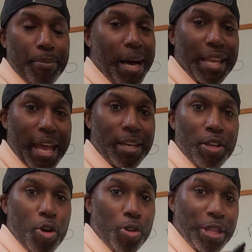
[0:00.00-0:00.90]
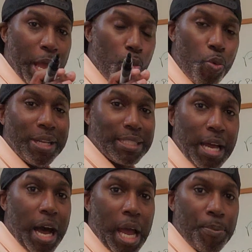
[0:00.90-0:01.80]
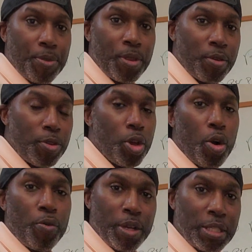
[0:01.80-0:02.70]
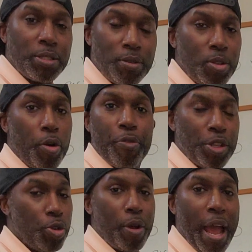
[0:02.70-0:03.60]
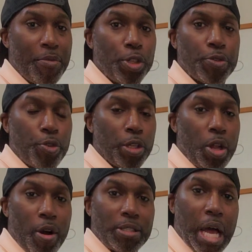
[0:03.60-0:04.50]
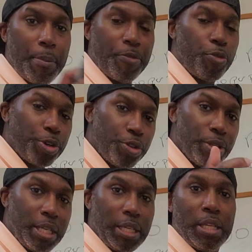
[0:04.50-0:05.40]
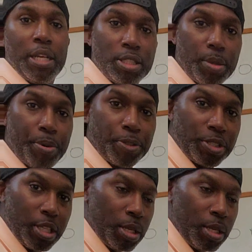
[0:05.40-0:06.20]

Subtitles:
buy that one time, and you'll have those for a long time before you need to purchase